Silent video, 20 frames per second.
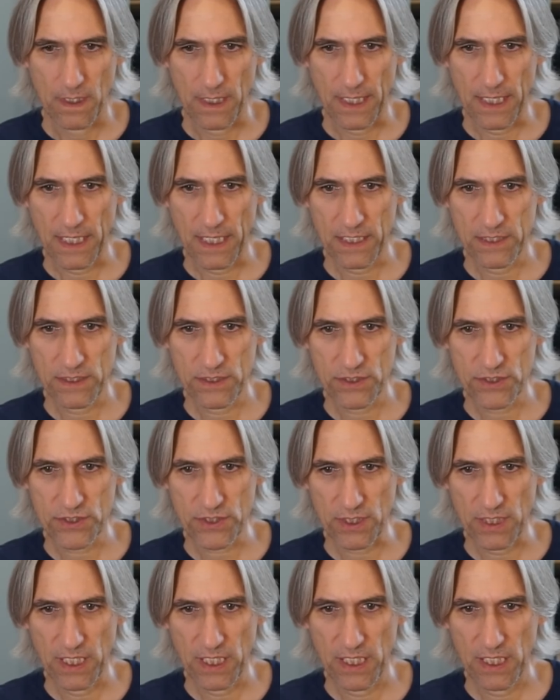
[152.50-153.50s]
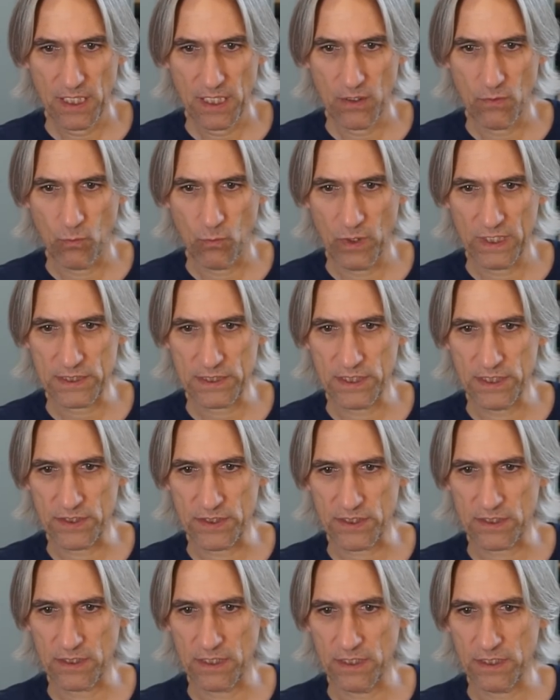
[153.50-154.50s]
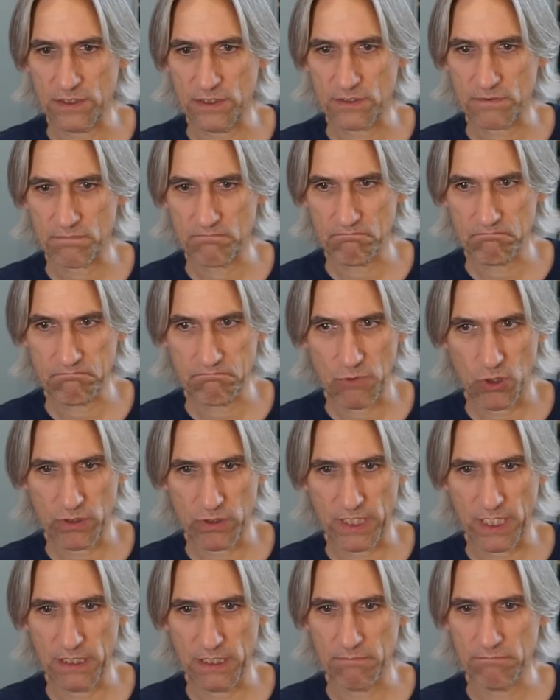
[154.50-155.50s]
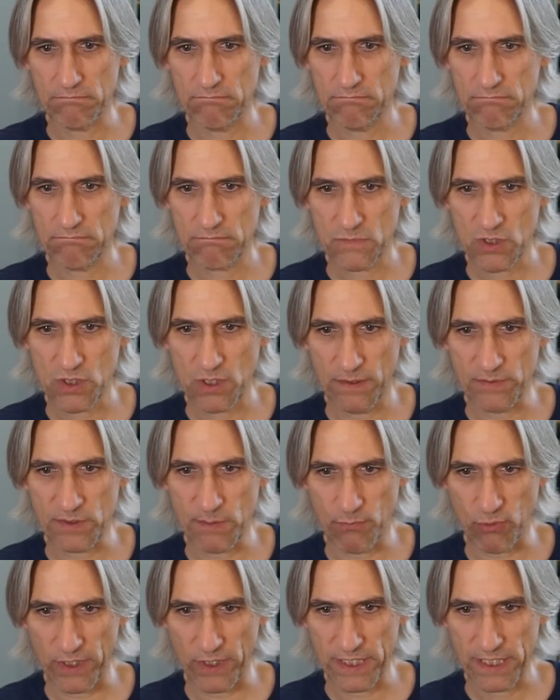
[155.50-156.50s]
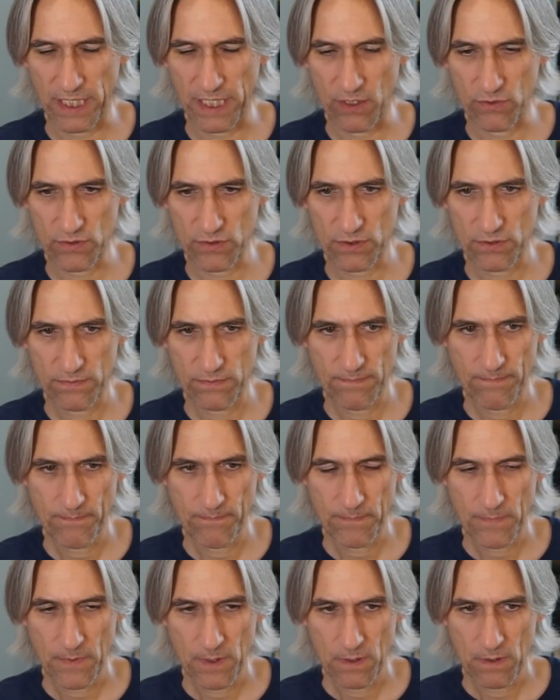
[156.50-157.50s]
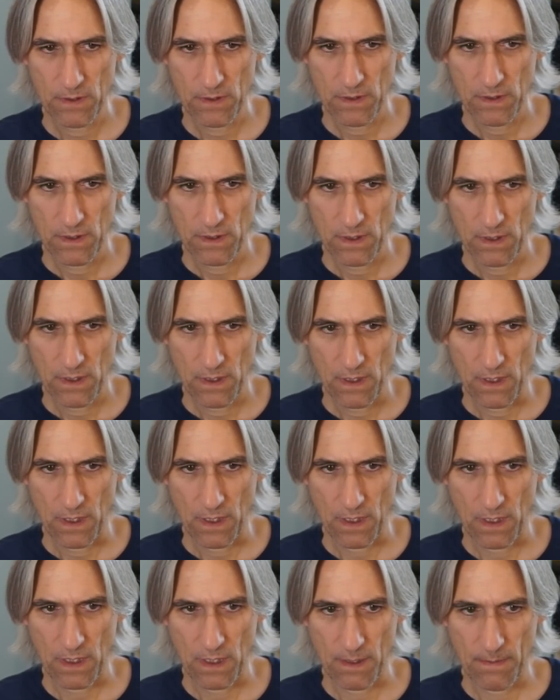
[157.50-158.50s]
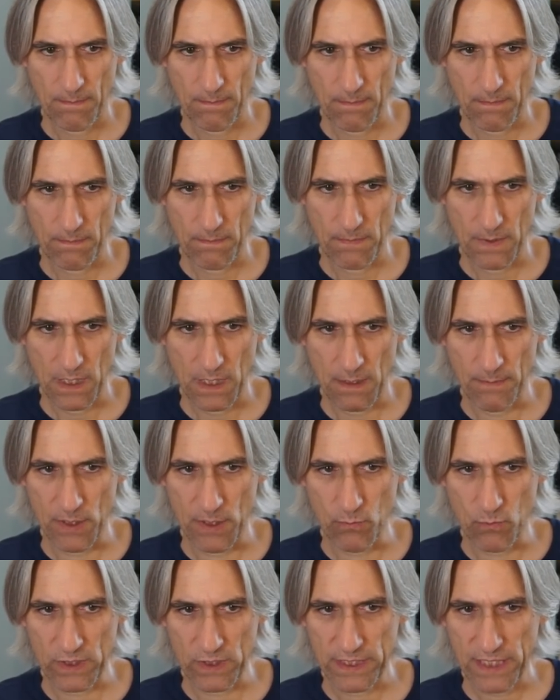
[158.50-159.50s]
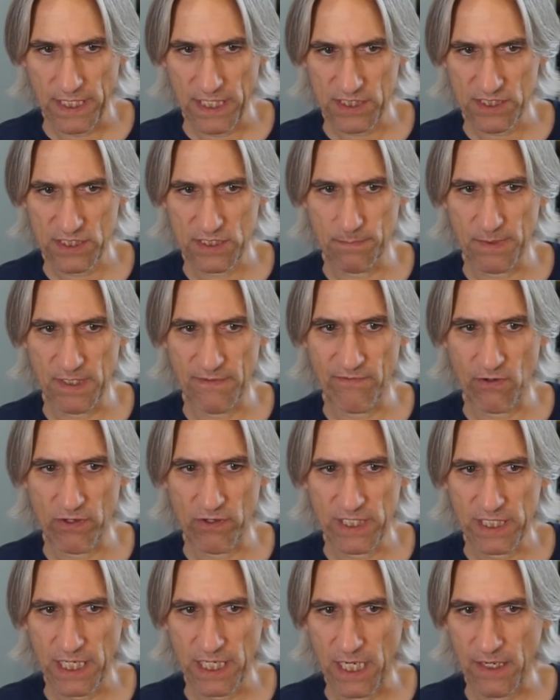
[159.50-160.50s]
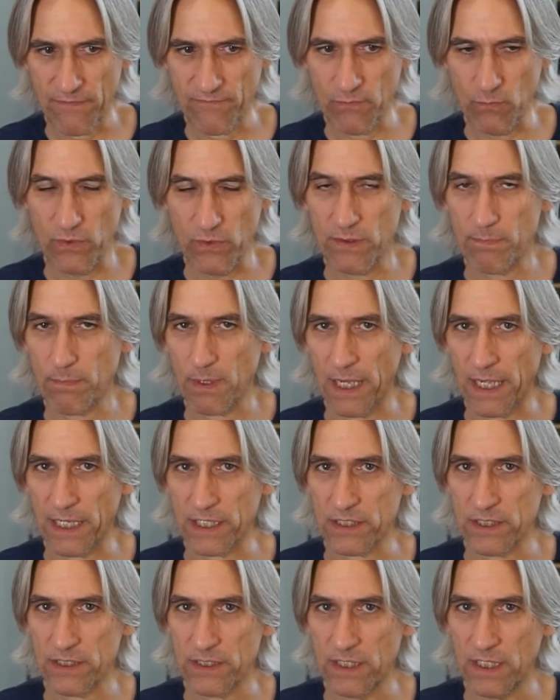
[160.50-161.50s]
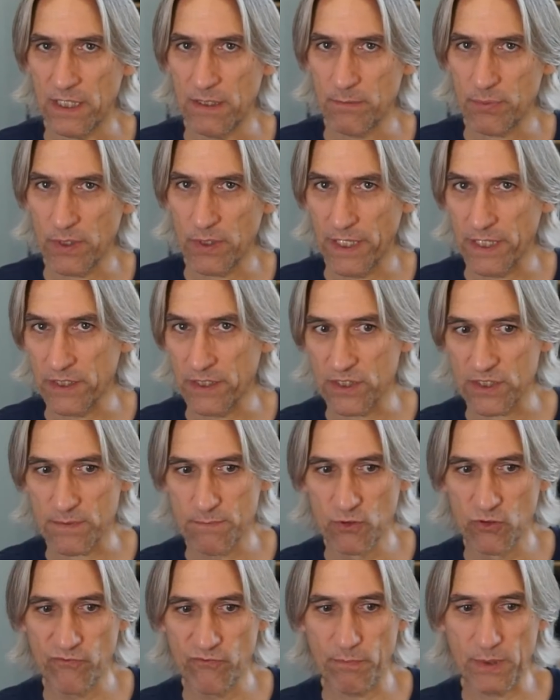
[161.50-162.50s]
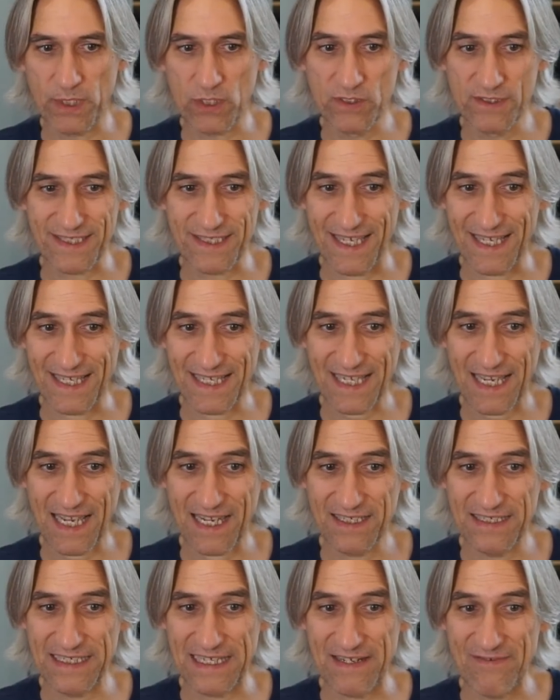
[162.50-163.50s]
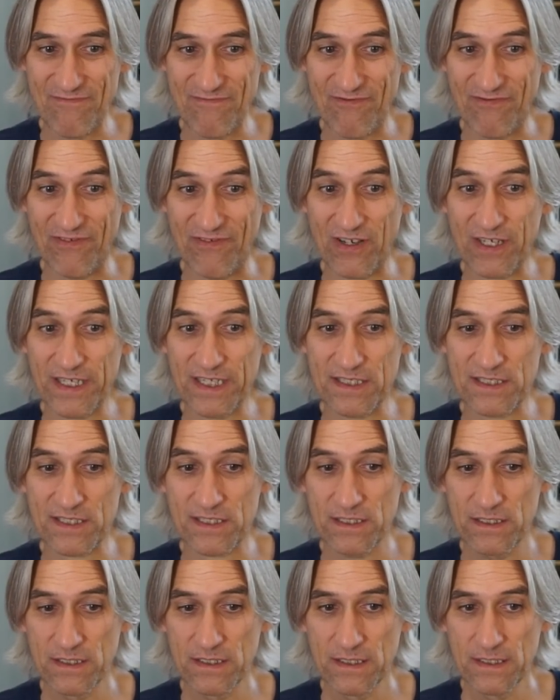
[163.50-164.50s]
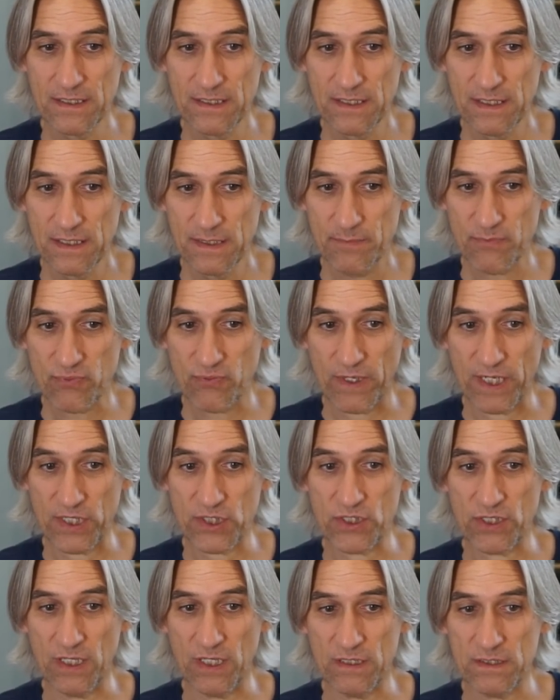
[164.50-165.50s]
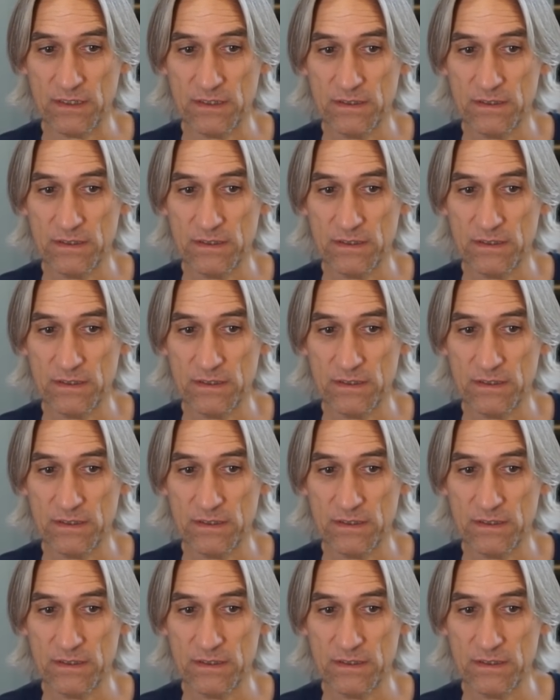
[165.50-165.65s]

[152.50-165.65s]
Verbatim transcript: And here Wesley decides, okay, time to break out. Um, I mean, one has to be very careful with black in playing this move, because it can invite pressure